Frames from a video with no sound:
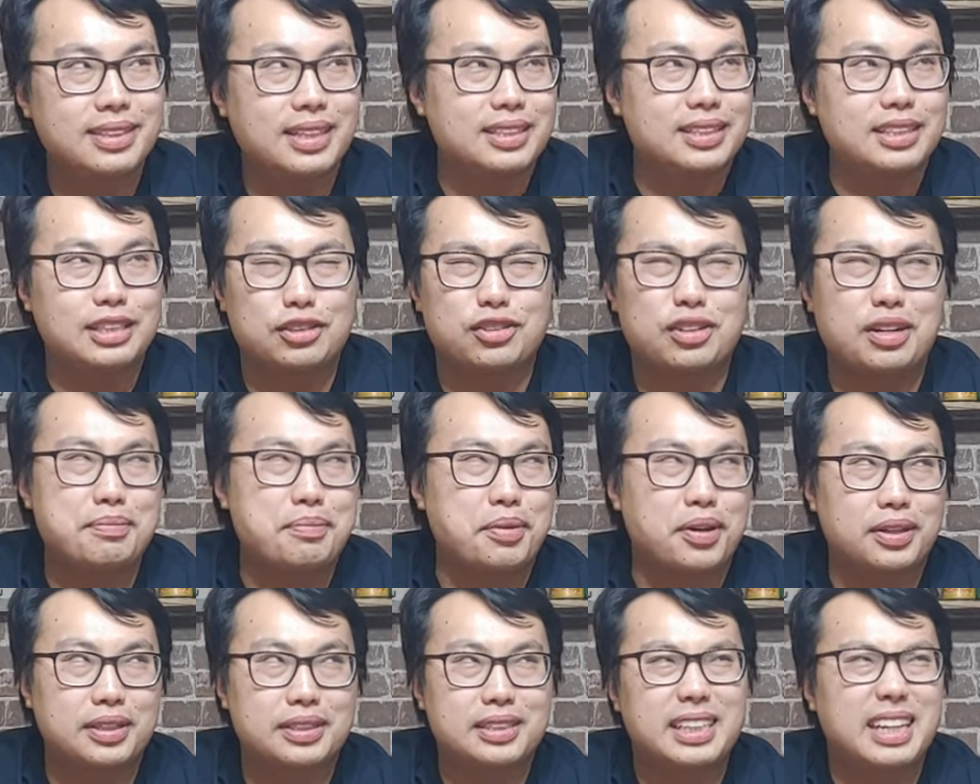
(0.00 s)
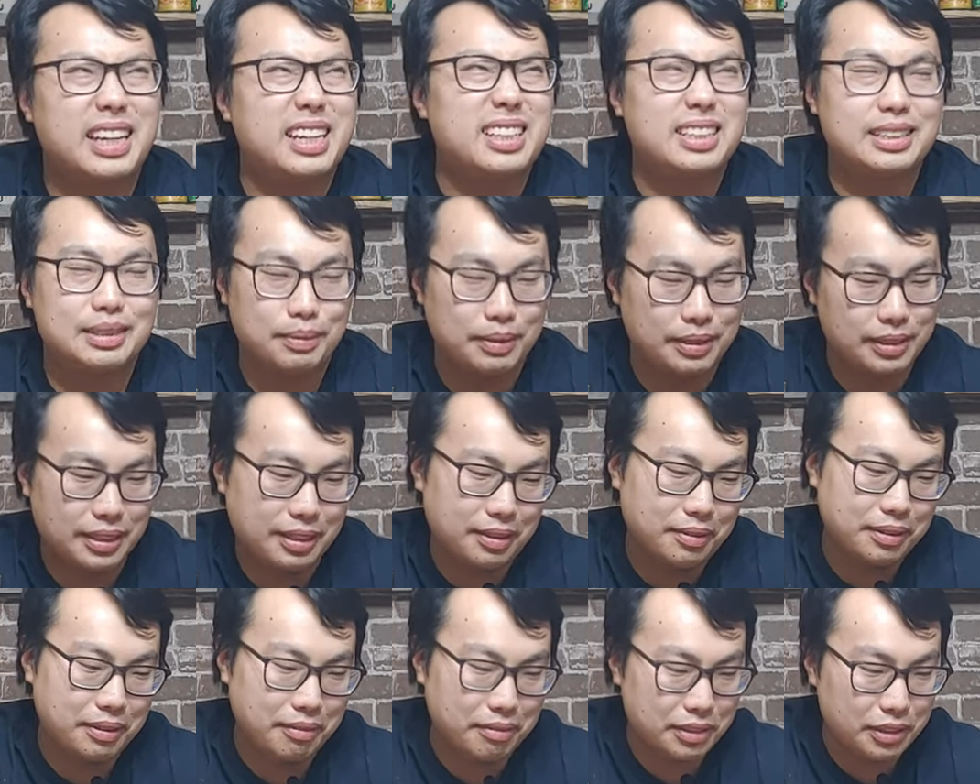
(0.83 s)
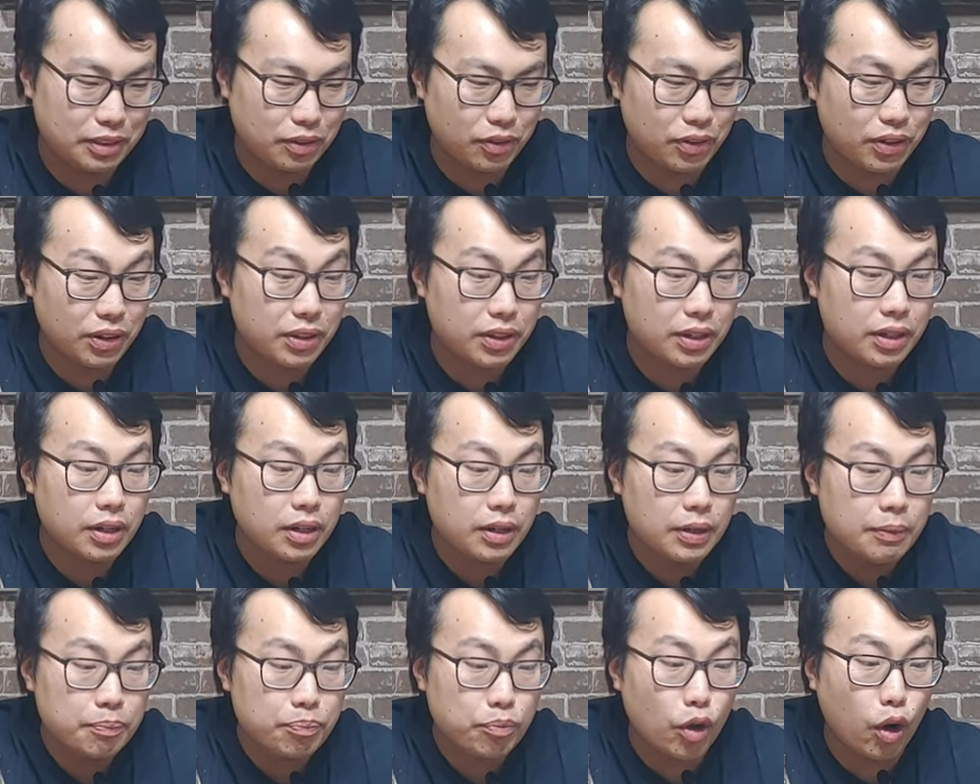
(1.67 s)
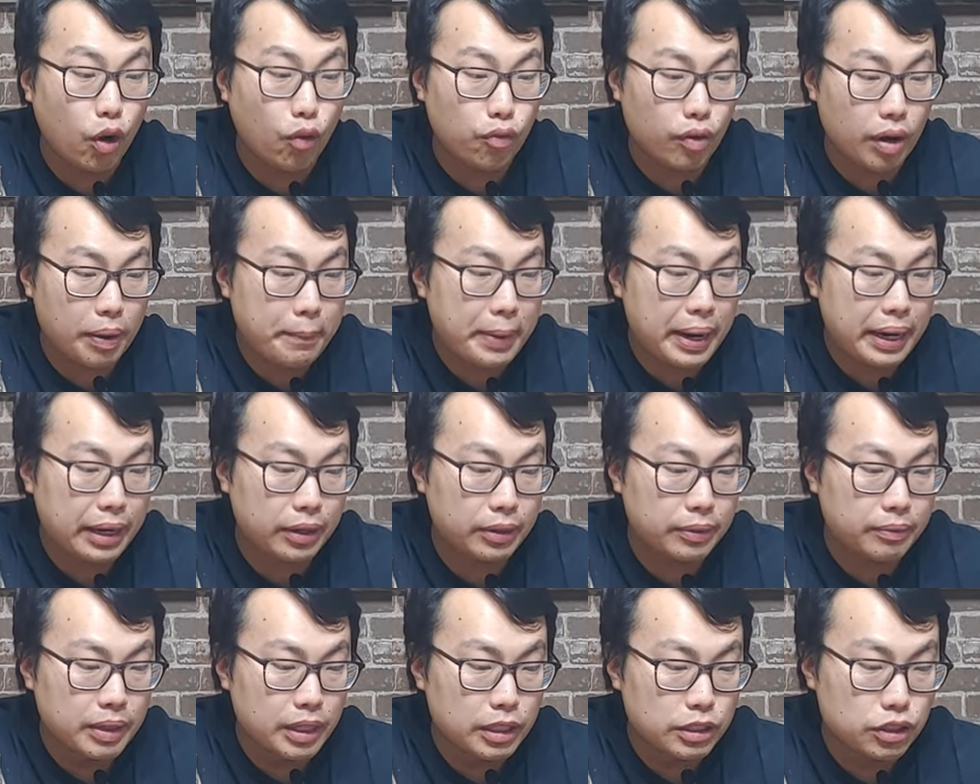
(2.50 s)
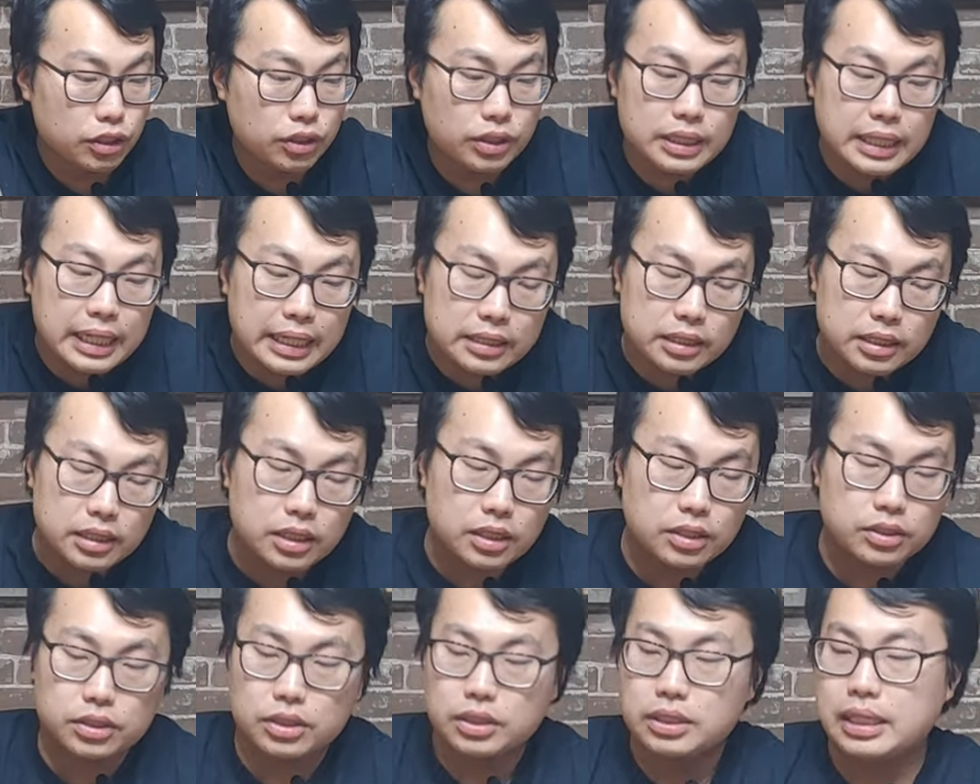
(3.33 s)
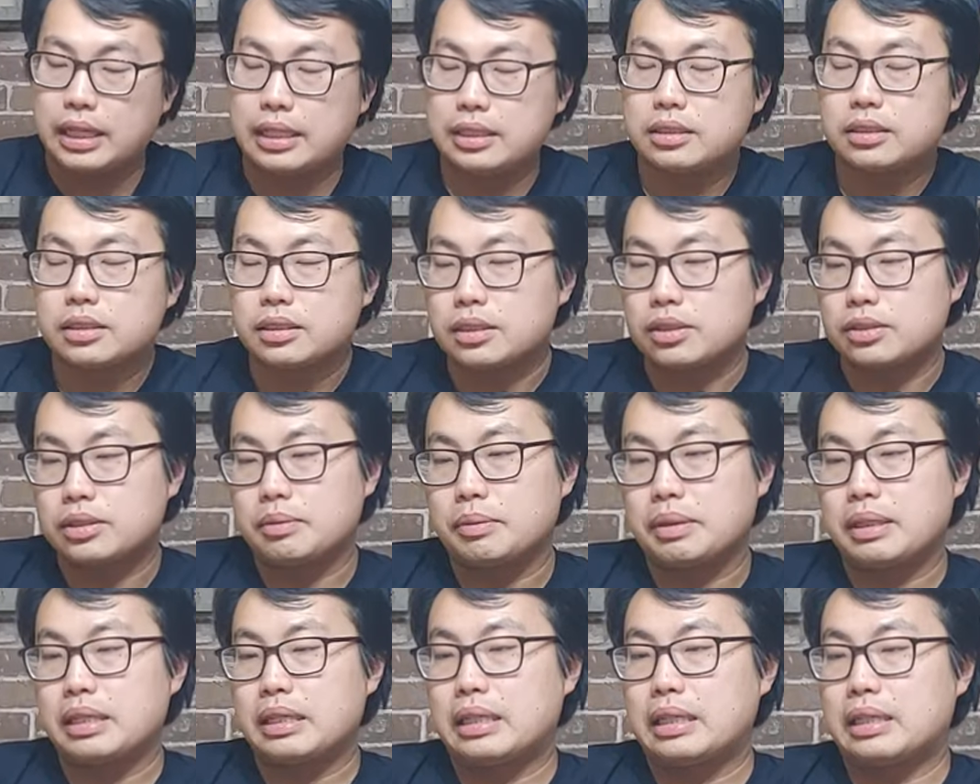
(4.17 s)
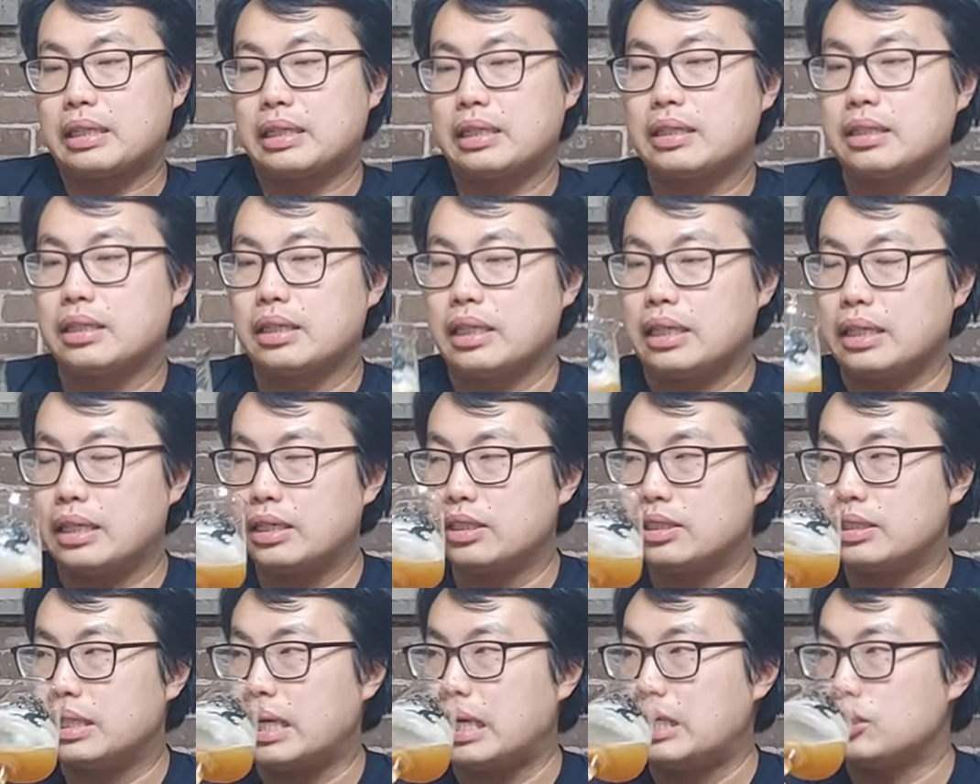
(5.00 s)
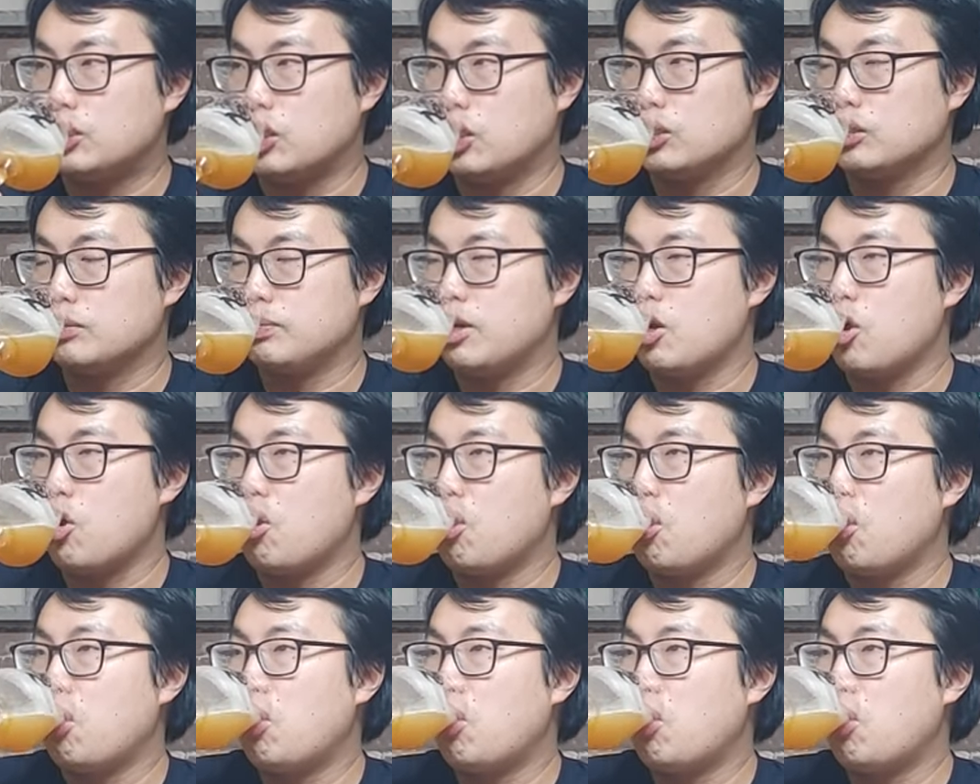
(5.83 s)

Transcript: mostly like trademark candies, but you know whatever thrown on there. Overripe mango. So good tasting notes. Good tasting notes. I mean, I, I think I think you taste those, but